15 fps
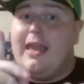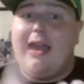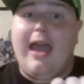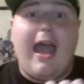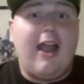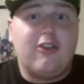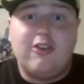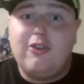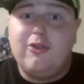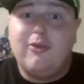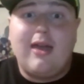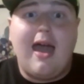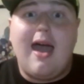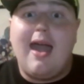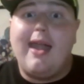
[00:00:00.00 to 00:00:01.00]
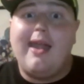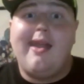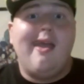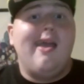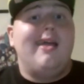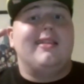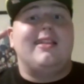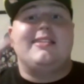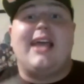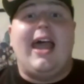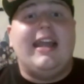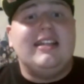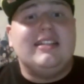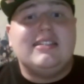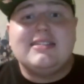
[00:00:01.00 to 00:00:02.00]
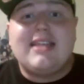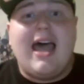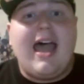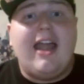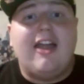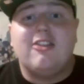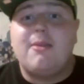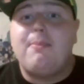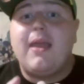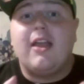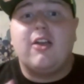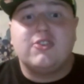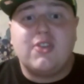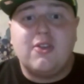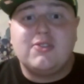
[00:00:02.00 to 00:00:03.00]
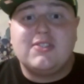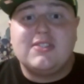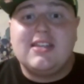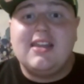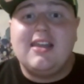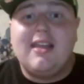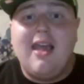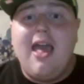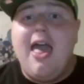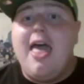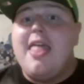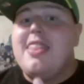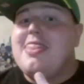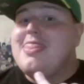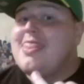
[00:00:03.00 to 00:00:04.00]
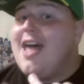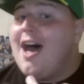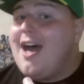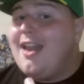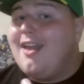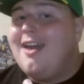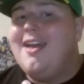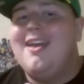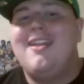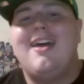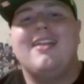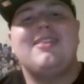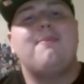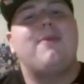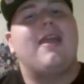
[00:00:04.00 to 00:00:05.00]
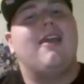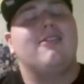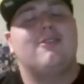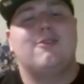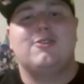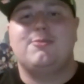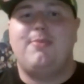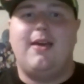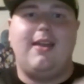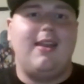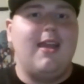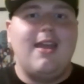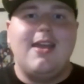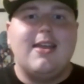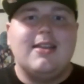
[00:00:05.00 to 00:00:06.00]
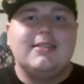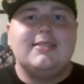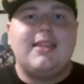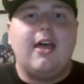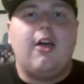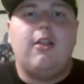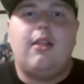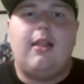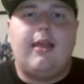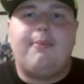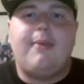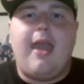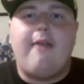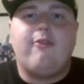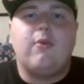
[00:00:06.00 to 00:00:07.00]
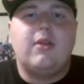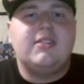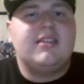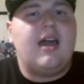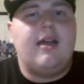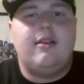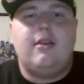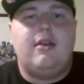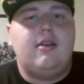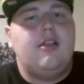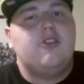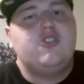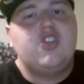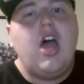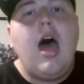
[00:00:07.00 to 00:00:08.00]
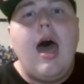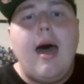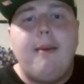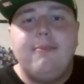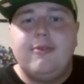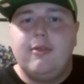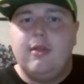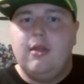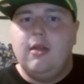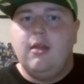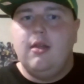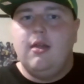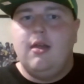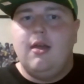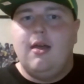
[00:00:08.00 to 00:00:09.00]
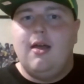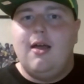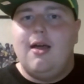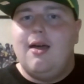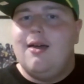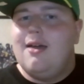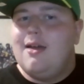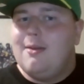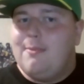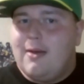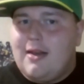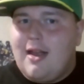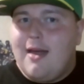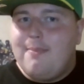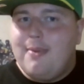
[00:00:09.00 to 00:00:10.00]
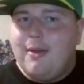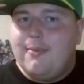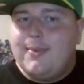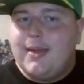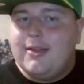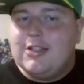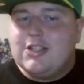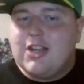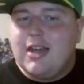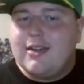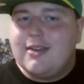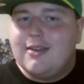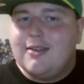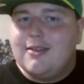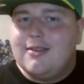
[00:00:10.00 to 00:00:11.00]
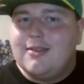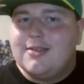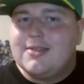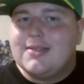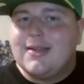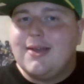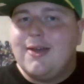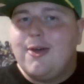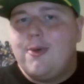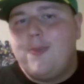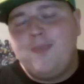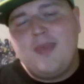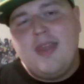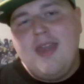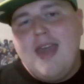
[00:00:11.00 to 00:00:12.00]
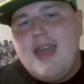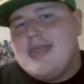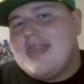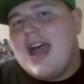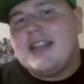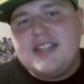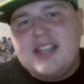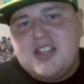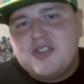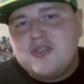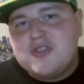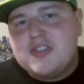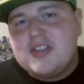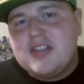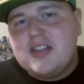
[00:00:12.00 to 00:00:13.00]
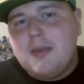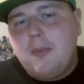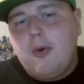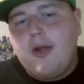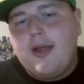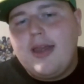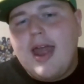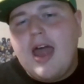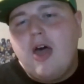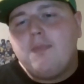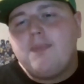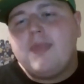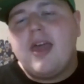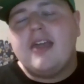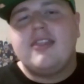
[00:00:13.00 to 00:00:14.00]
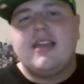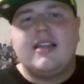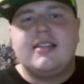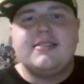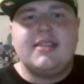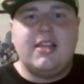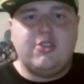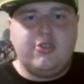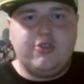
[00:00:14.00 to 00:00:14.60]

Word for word: they hired a new guy. The Titans hired the Bengals OC, not not the Panthers, but still, like everyone's gotten their jobs, but not Bill Belichick. So that's interesting to point out. I think it's